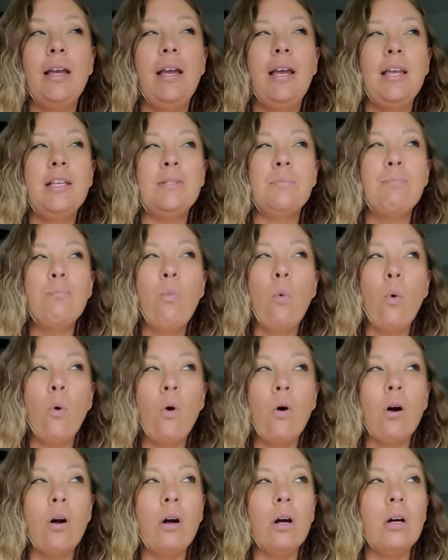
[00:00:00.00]
is
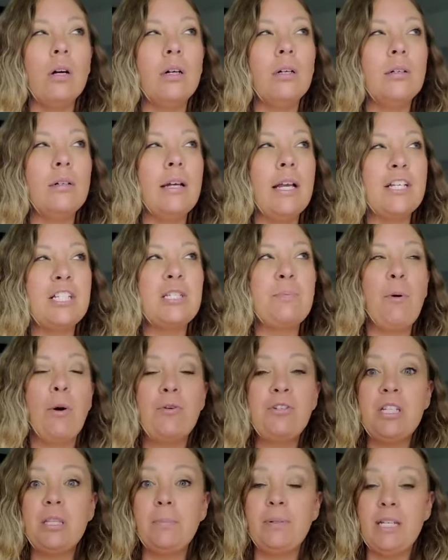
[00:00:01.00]
more
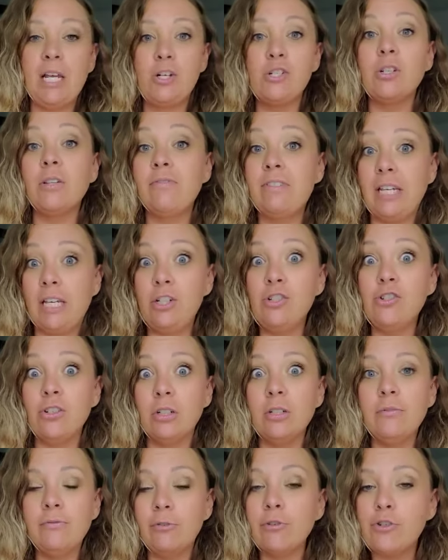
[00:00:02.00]
exposed to the potential of
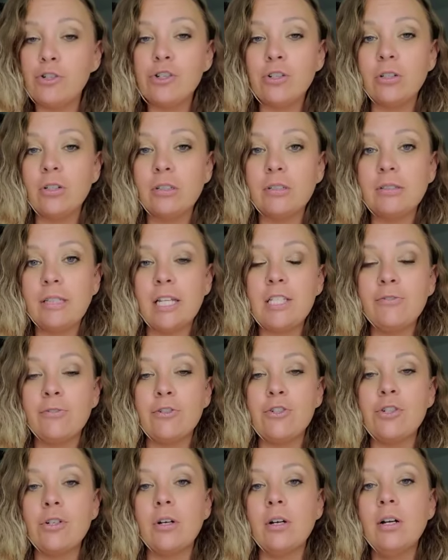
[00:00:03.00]
danger for sure. That's for
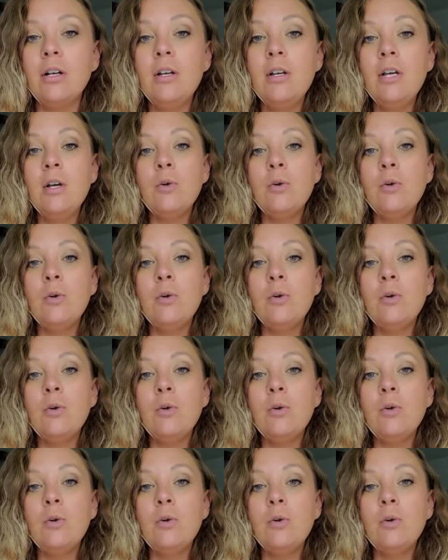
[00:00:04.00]
sure.